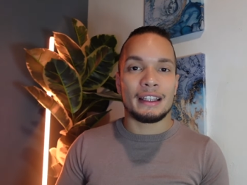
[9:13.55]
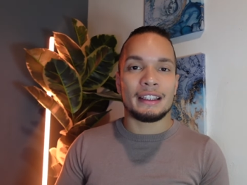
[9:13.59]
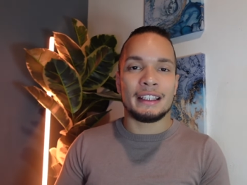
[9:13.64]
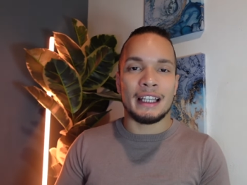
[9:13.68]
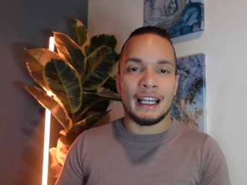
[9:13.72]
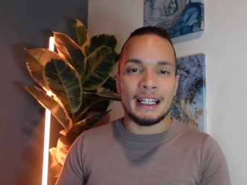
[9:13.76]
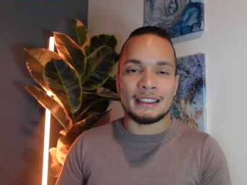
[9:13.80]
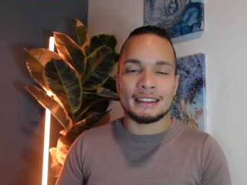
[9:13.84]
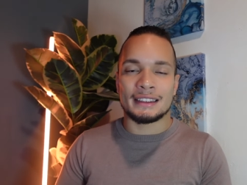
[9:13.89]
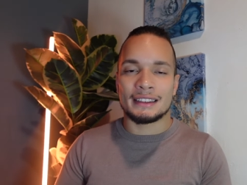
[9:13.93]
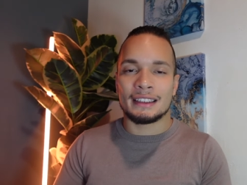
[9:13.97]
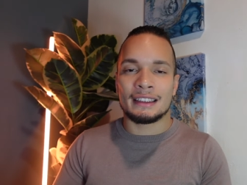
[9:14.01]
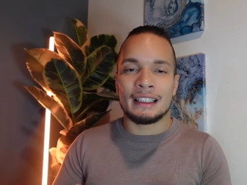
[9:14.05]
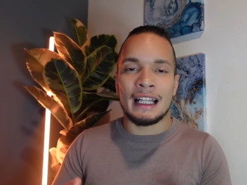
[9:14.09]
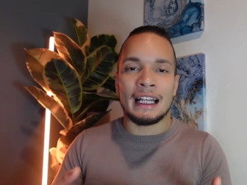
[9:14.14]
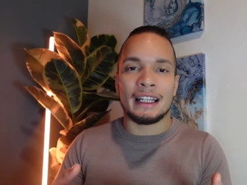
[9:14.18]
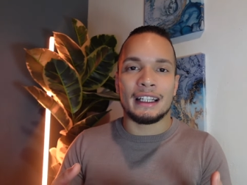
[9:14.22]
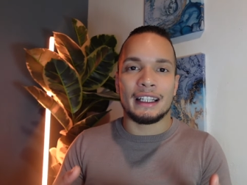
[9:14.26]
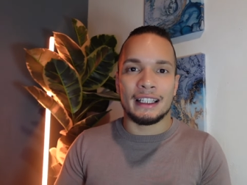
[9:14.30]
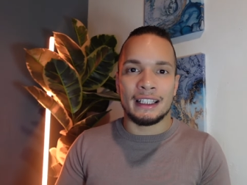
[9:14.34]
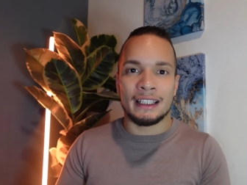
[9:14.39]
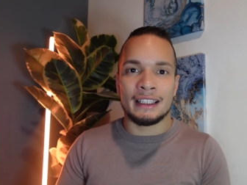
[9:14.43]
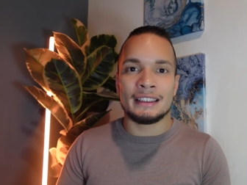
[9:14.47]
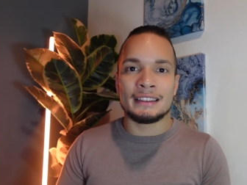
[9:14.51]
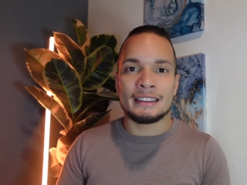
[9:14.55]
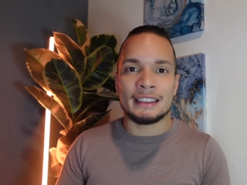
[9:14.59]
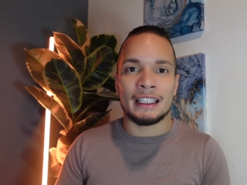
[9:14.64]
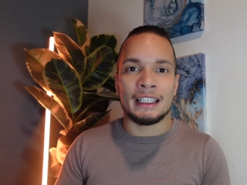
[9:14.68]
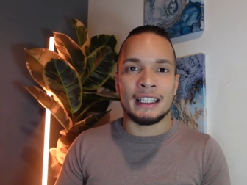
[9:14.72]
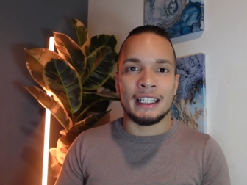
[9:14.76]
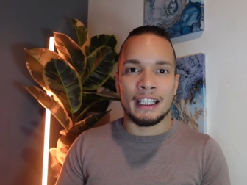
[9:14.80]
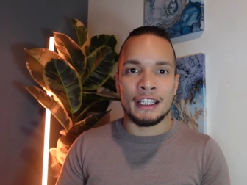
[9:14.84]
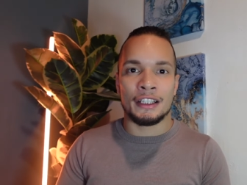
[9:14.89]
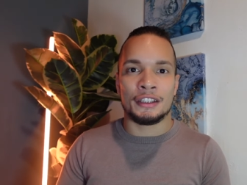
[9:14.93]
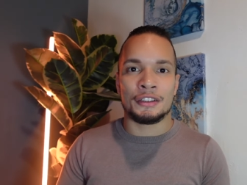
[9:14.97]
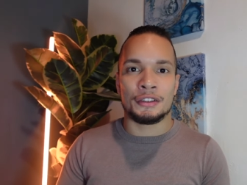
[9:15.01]
Yes, that is
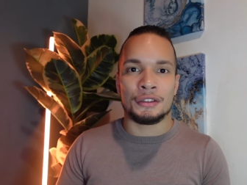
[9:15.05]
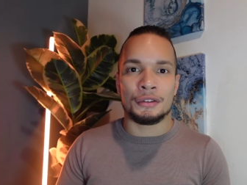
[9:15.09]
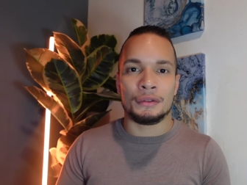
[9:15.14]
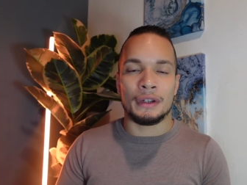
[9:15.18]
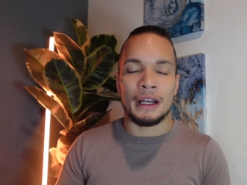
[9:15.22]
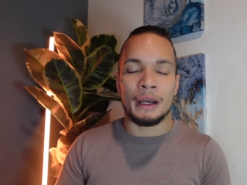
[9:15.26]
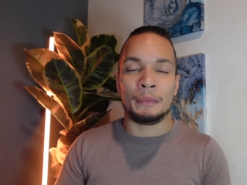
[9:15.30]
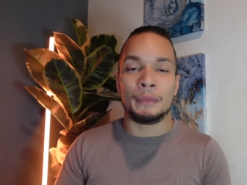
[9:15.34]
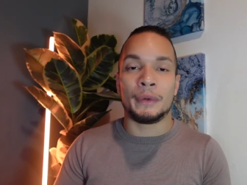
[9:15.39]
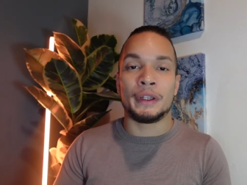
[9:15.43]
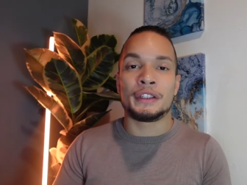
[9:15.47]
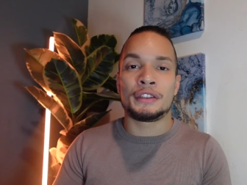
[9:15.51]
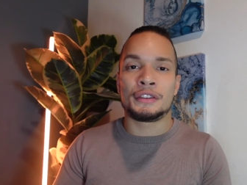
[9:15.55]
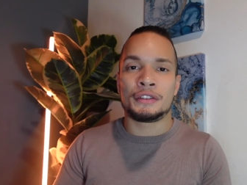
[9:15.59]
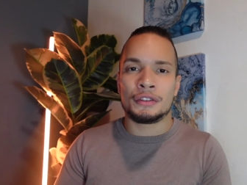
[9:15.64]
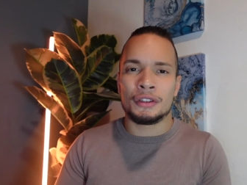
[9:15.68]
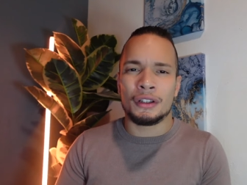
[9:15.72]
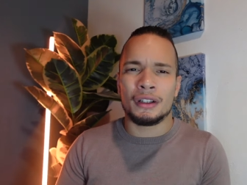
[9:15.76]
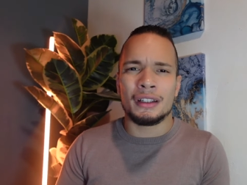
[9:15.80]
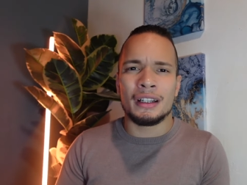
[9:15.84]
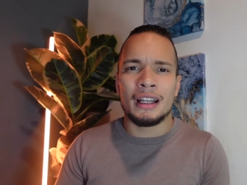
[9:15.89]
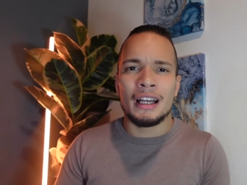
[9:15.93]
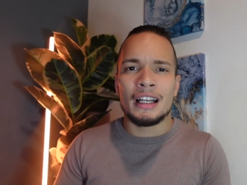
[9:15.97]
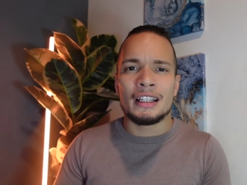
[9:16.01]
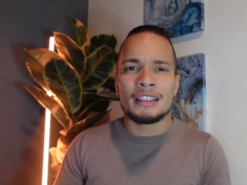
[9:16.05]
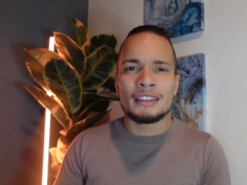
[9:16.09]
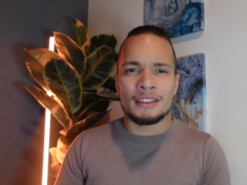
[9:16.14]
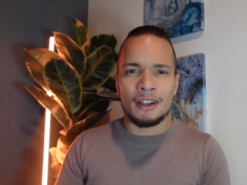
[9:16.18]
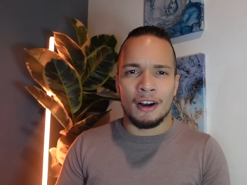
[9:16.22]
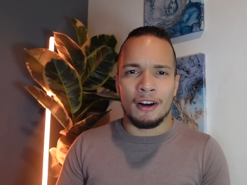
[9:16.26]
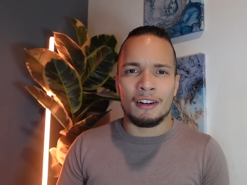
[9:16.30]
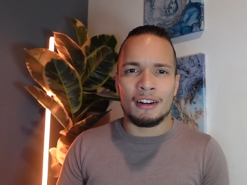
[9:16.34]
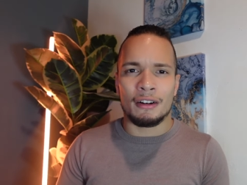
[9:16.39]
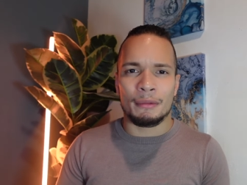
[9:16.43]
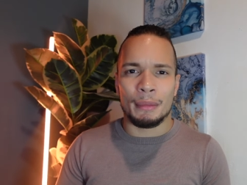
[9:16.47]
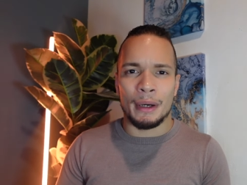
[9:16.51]
an issue and we should
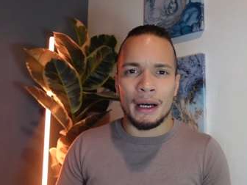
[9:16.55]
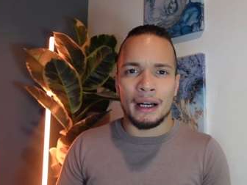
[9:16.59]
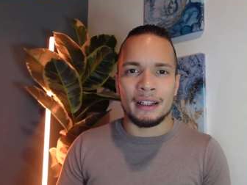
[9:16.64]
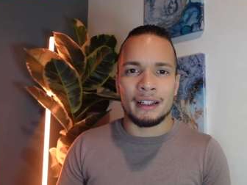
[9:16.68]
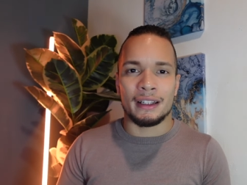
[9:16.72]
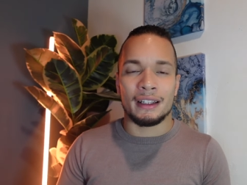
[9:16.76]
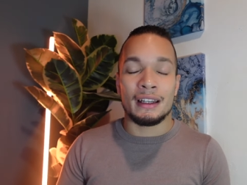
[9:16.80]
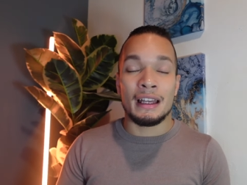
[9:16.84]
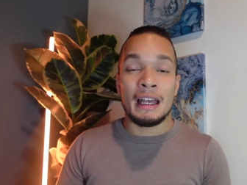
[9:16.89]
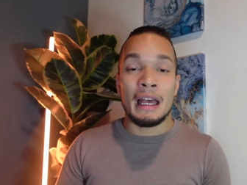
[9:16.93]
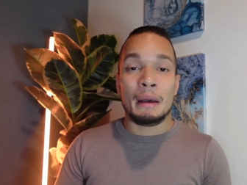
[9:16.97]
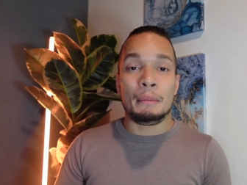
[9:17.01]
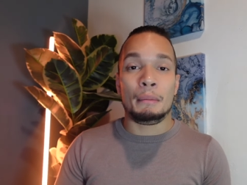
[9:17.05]
talk about it.